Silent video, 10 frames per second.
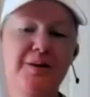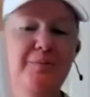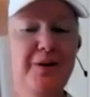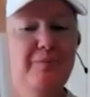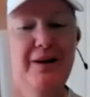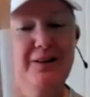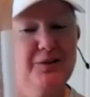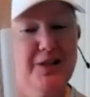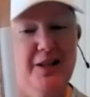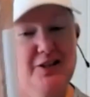Putting my little
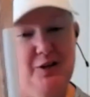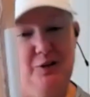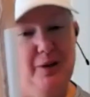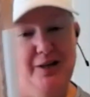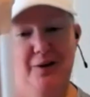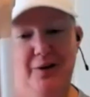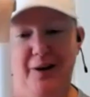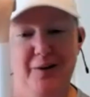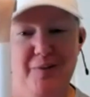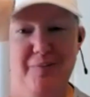death needle minder
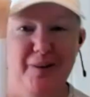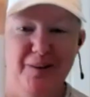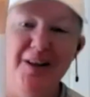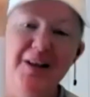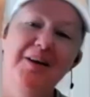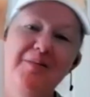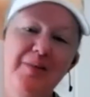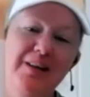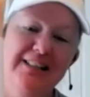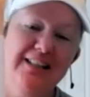there in the middle
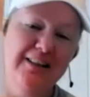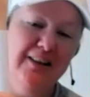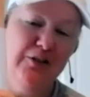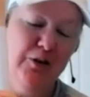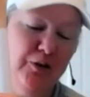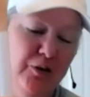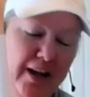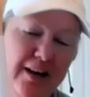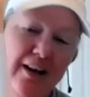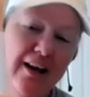gives her a little
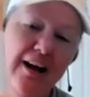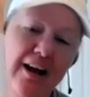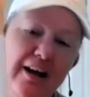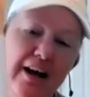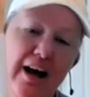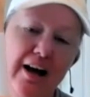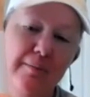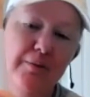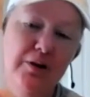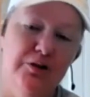head.
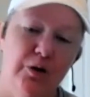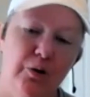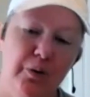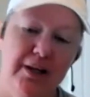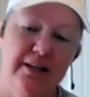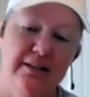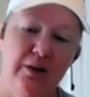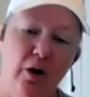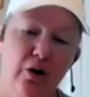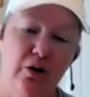So it
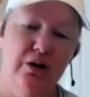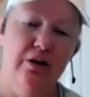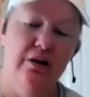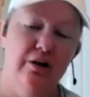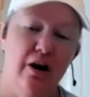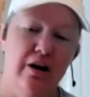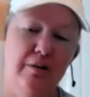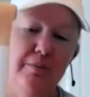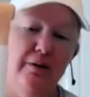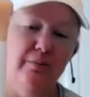is all
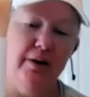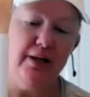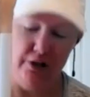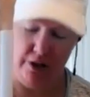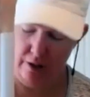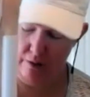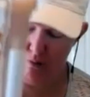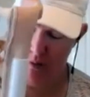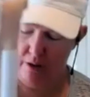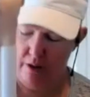caught up and ready to
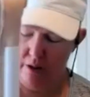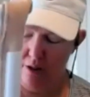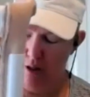go.